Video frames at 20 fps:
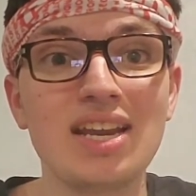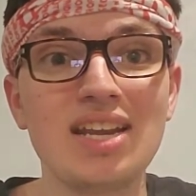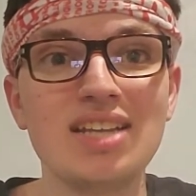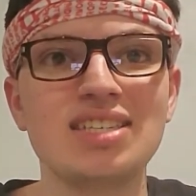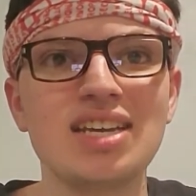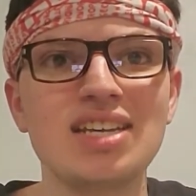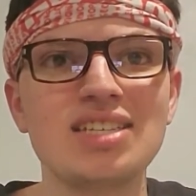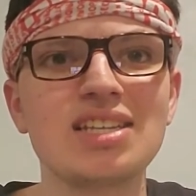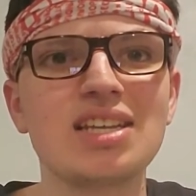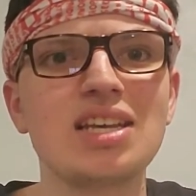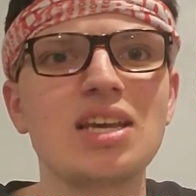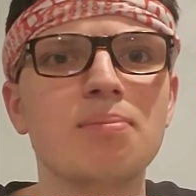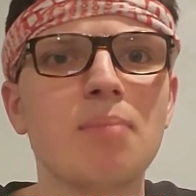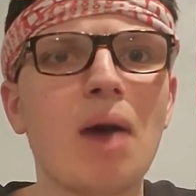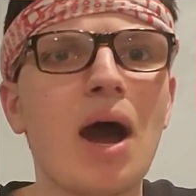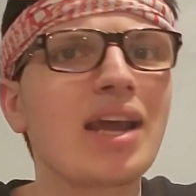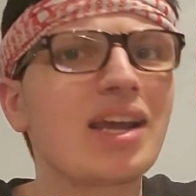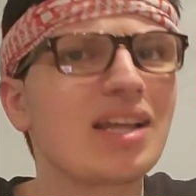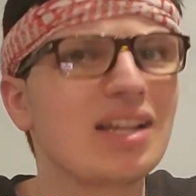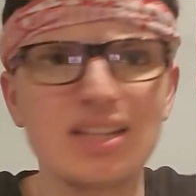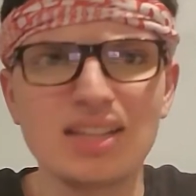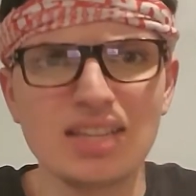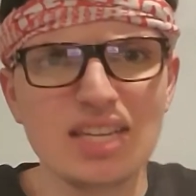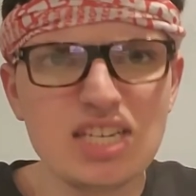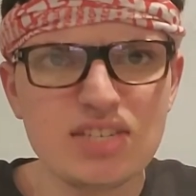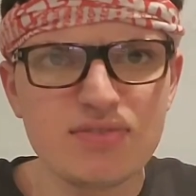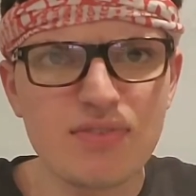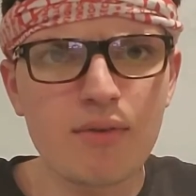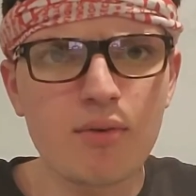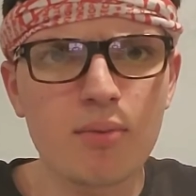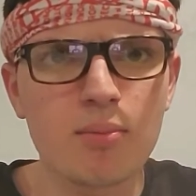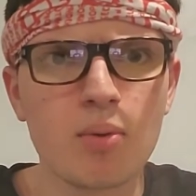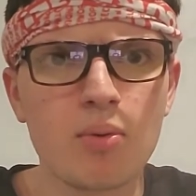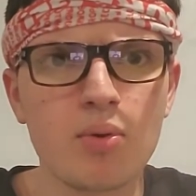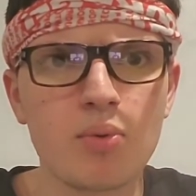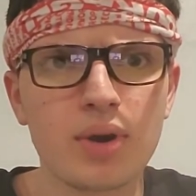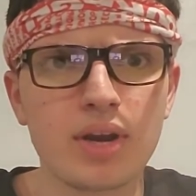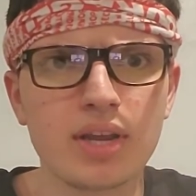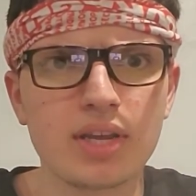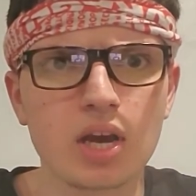it is easily my least favorite
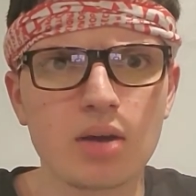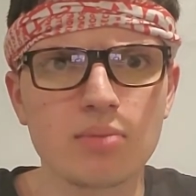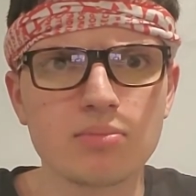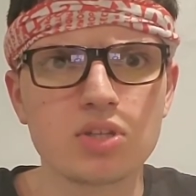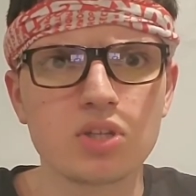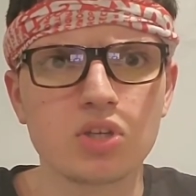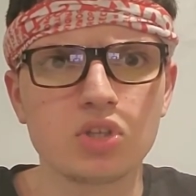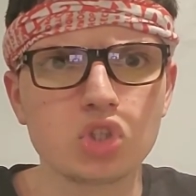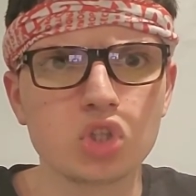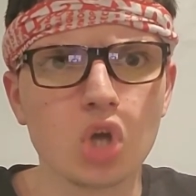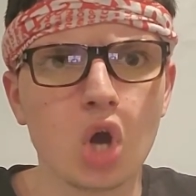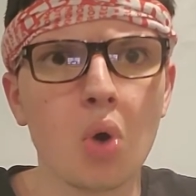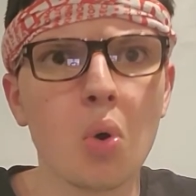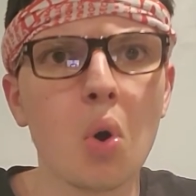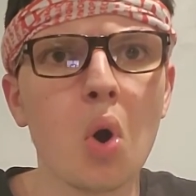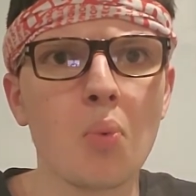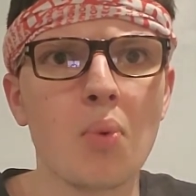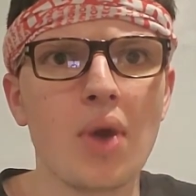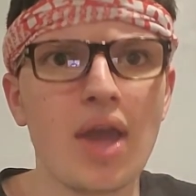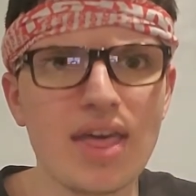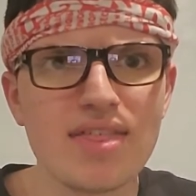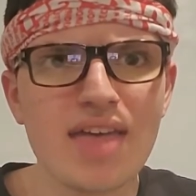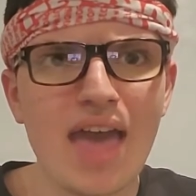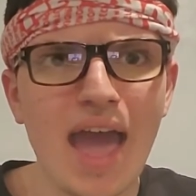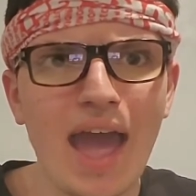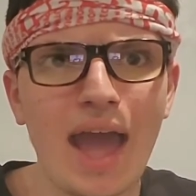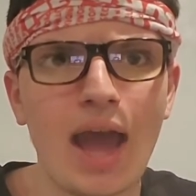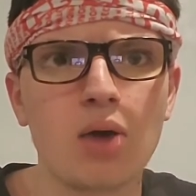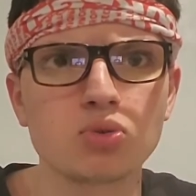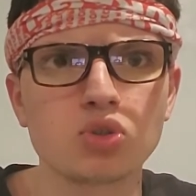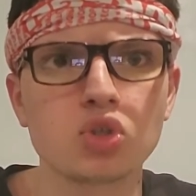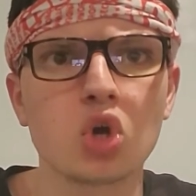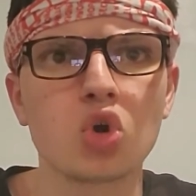moment when it comes to the show, without